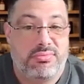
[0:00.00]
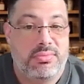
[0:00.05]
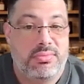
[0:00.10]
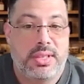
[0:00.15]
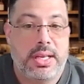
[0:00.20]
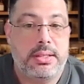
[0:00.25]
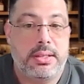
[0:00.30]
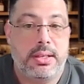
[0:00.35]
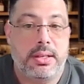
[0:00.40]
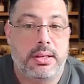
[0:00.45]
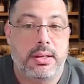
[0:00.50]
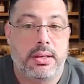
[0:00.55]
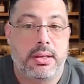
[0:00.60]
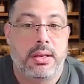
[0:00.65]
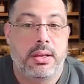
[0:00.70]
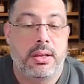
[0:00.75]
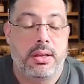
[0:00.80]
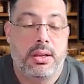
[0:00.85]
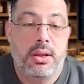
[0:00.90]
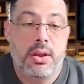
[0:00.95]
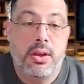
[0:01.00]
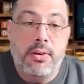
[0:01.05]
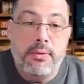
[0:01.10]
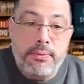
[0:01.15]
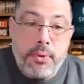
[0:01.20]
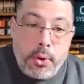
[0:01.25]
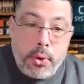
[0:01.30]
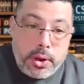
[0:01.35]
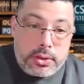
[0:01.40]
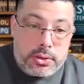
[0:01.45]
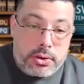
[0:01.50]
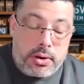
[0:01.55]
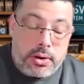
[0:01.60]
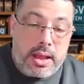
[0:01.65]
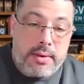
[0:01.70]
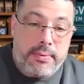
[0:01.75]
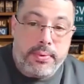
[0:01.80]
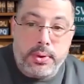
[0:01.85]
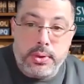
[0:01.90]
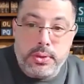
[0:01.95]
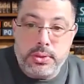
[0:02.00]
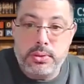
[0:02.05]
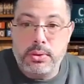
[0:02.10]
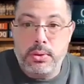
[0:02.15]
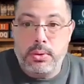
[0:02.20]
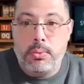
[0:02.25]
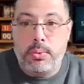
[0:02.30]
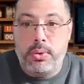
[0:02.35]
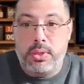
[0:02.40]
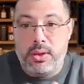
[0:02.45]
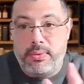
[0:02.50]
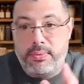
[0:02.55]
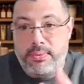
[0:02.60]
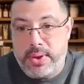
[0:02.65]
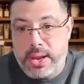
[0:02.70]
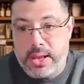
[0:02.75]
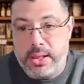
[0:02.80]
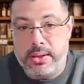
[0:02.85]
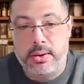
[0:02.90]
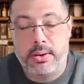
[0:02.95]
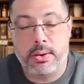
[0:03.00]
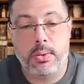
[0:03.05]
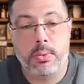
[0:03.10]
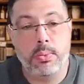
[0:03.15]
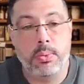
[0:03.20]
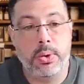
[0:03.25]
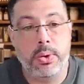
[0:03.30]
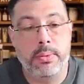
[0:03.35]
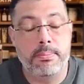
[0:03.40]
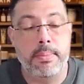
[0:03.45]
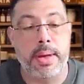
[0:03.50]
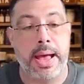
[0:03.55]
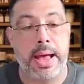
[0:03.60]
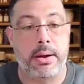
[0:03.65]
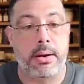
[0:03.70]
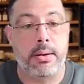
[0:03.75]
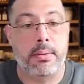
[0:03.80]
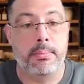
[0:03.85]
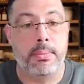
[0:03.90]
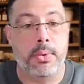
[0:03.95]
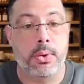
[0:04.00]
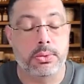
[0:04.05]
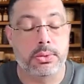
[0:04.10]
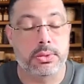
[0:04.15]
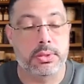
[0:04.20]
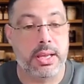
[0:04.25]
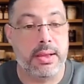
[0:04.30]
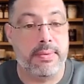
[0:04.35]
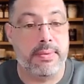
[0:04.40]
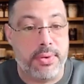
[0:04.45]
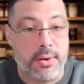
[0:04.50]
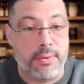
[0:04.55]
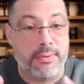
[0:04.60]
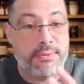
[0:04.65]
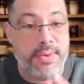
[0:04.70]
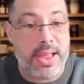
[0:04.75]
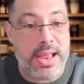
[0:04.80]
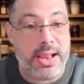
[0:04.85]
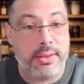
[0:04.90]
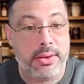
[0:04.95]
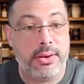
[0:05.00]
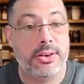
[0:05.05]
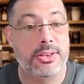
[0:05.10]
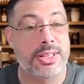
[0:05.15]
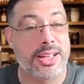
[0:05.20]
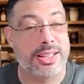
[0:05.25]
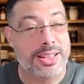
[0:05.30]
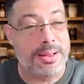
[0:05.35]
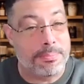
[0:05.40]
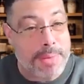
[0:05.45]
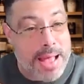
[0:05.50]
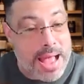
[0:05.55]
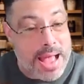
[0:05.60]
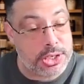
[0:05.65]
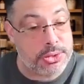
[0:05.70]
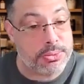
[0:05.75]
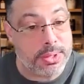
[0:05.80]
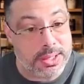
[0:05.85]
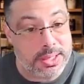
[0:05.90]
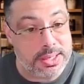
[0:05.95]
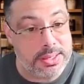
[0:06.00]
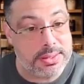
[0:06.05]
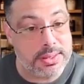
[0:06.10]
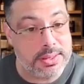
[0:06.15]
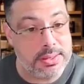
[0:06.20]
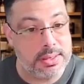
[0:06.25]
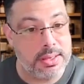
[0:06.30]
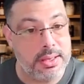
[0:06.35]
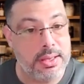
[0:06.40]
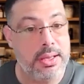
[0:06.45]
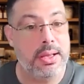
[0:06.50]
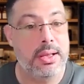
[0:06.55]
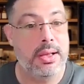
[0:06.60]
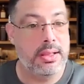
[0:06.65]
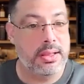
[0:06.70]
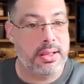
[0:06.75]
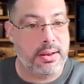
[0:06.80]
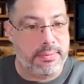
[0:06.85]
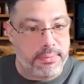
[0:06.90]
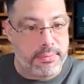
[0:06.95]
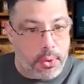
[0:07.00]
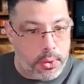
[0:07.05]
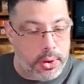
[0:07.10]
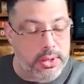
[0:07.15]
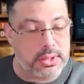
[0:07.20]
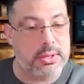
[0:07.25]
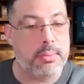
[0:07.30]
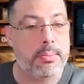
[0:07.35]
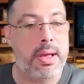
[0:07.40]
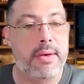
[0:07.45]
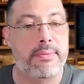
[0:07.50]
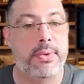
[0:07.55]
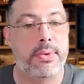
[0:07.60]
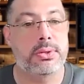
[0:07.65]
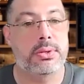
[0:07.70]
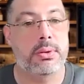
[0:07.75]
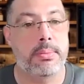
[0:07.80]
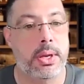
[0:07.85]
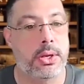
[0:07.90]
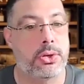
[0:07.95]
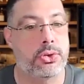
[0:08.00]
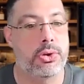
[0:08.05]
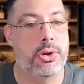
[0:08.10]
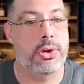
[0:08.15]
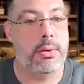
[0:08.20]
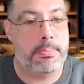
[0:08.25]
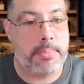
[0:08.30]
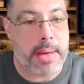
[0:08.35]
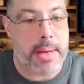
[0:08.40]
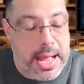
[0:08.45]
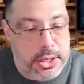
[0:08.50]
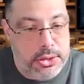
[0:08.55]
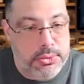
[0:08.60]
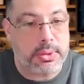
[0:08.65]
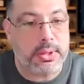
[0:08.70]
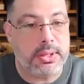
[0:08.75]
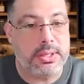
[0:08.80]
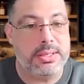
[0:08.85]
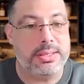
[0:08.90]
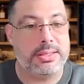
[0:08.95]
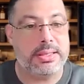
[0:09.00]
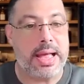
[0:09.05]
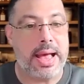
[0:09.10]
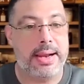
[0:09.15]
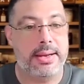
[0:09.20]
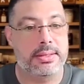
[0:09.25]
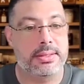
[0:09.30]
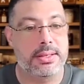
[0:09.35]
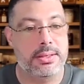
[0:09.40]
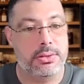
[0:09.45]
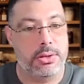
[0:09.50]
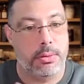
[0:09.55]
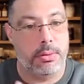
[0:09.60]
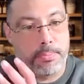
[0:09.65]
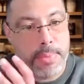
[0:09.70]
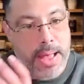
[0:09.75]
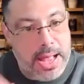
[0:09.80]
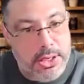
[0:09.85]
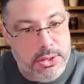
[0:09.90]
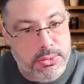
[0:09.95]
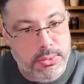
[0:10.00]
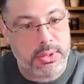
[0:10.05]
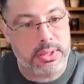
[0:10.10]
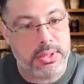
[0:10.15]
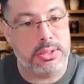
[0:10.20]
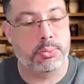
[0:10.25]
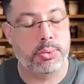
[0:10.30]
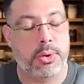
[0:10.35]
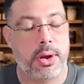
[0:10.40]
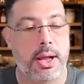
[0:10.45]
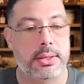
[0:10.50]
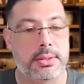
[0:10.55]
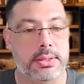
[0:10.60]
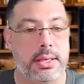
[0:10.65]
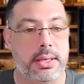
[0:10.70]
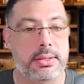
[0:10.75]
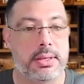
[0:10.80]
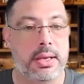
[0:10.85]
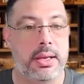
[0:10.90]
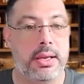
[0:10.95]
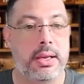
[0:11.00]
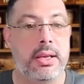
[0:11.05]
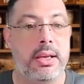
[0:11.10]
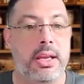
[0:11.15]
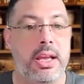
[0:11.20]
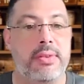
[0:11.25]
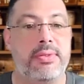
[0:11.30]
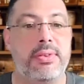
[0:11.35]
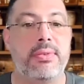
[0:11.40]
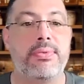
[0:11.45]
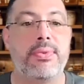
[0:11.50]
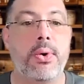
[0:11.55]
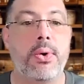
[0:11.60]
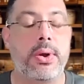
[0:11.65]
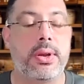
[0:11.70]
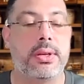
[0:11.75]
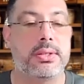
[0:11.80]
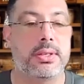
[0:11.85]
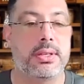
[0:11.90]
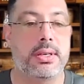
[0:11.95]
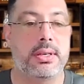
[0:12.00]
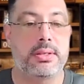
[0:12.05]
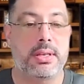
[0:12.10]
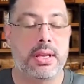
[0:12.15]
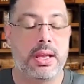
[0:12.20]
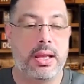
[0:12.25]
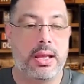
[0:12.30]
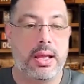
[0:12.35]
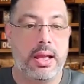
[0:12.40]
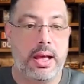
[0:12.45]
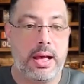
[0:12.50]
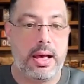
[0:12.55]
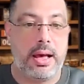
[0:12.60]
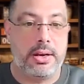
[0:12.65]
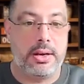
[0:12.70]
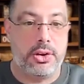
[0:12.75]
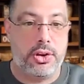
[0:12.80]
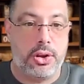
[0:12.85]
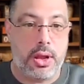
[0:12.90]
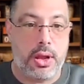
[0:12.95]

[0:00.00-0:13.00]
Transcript: That's it. Focus your efforts where the failure would matter most. If your failure is on the batch releases, then focus some efforts to make sure your batch release status is your batch release process. If your focus is on